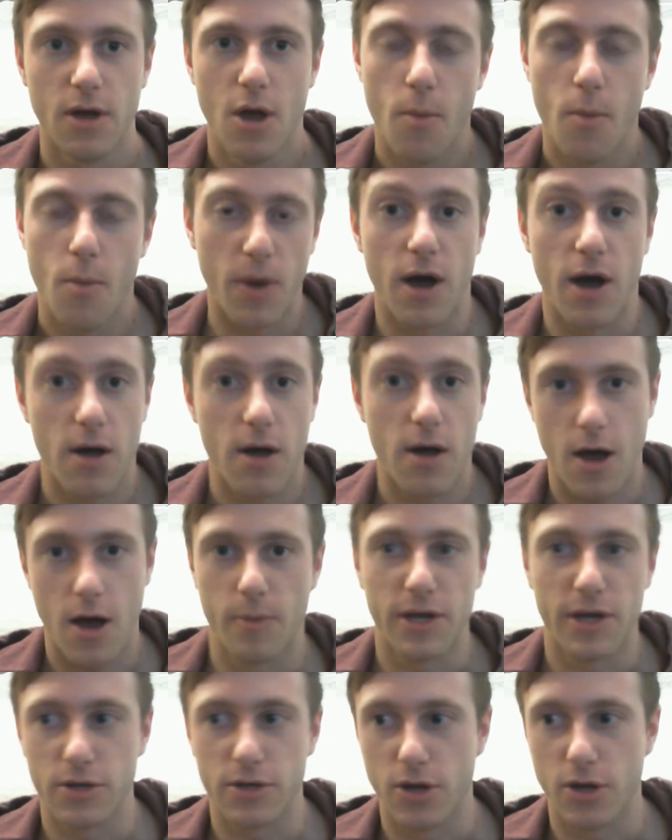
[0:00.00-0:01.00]
But I
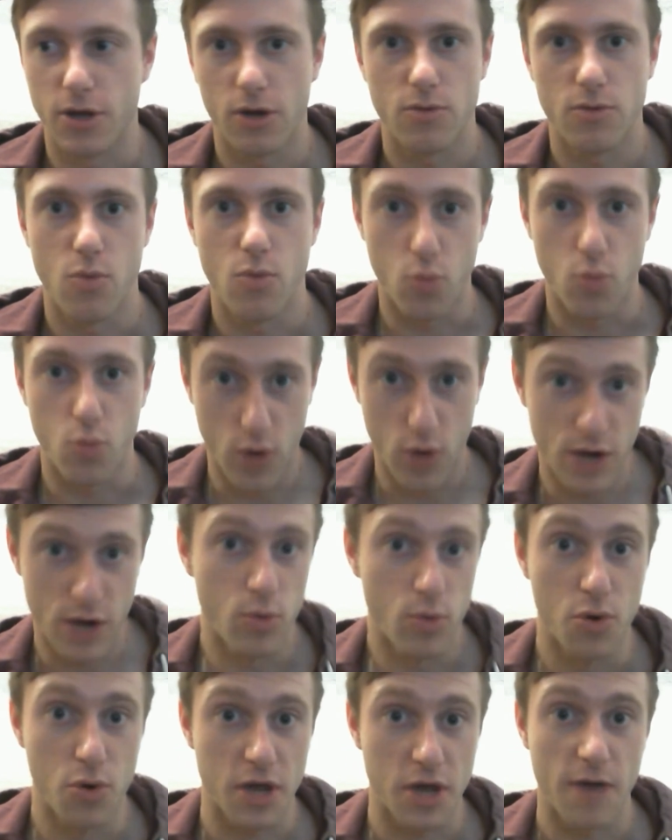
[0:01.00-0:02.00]
mean, you know, it
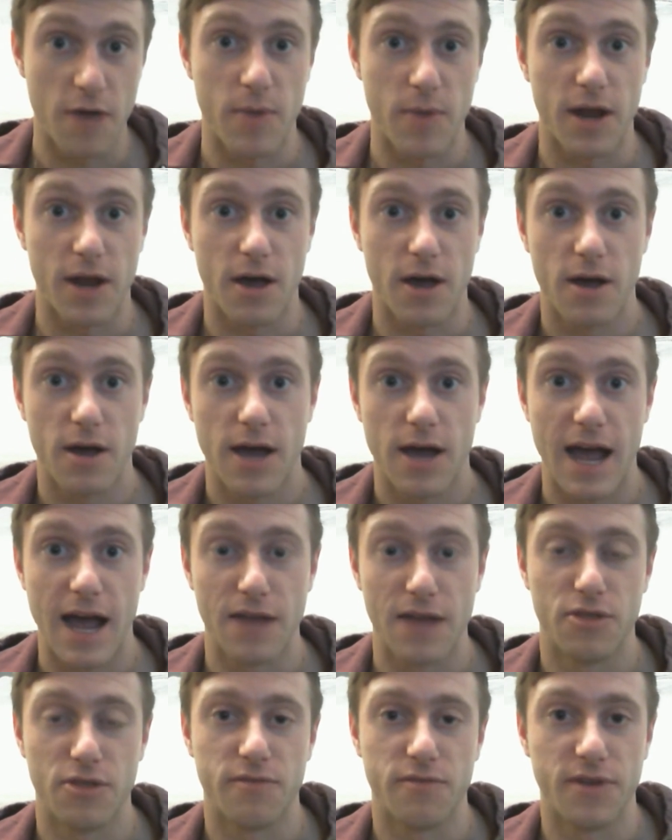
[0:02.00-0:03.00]
will get better
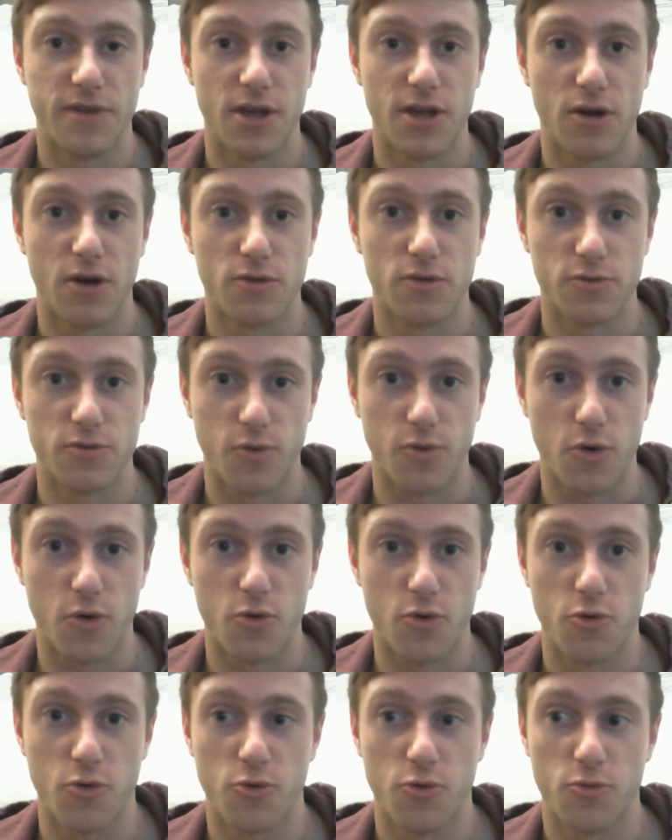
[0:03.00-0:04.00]
and the videos
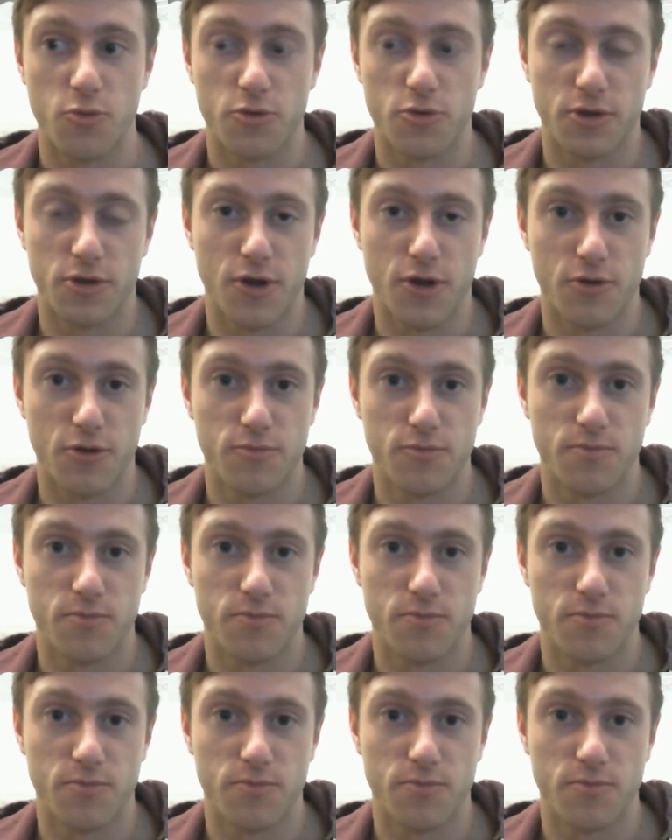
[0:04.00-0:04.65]
will, you know,